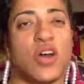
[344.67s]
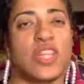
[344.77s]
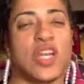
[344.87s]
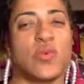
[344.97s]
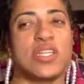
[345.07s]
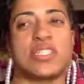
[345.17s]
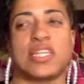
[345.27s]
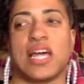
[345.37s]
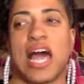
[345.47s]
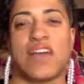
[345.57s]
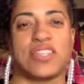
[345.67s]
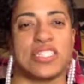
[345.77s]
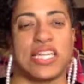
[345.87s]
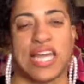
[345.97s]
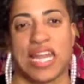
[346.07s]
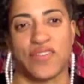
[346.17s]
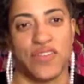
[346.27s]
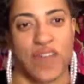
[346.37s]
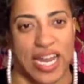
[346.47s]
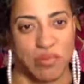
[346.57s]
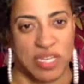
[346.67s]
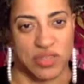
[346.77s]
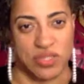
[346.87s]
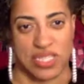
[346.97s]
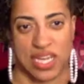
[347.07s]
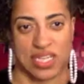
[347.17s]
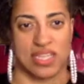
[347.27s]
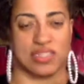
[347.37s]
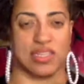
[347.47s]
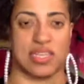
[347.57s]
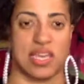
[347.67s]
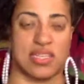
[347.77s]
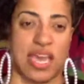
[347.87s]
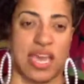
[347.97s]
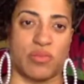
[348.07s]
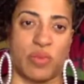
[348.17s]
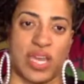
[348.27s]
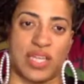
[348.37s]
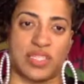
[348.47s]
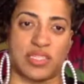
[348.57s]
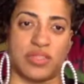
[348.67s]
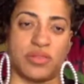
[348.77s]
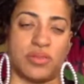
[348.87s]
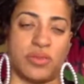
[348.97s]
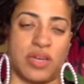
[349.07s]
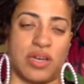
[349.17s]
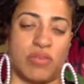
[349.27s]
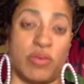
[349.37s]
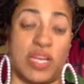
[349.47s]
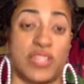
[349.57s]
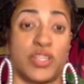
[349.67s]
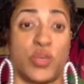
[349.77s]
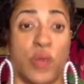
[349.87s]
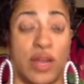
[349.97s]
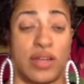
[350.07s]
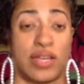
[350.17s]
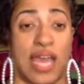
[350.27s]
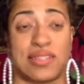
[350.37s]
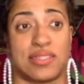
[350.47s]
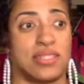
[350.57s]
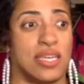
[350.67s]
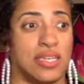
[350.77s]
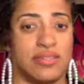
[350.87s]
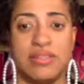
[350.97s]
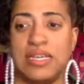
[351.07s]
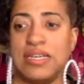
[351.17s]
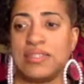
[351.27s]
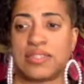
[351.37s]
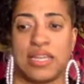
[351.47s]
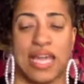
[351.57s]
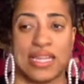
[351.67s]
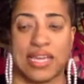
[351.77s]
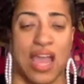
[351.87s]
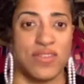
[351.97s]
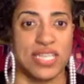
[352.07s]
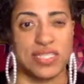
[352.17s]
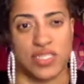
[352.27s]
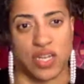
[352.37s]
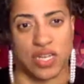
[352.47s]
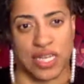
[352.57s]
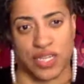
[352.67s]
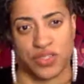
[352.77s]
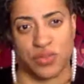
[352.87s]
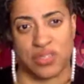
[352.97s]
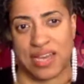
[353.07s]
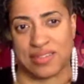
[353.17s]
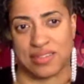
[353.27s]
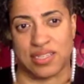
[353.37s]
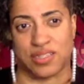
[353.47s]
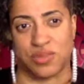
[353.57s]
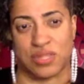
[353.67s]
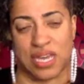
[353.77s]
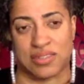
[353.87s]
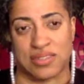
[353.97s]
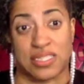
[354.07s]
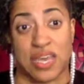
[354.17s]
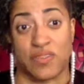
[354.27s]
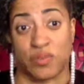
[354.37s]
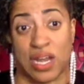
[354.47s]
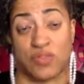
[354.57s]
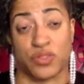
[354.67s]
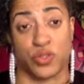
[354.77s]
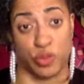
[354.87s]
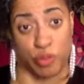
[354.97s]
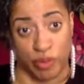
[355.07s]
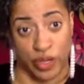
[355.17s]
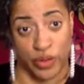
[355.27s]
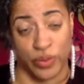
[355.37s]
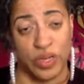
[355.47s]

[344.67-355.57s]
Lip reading: there was obviously a lot of environmental studies and things that went into the work. It actually, a lot of the conversation started like in 2006, 2007, right after Super Bowl.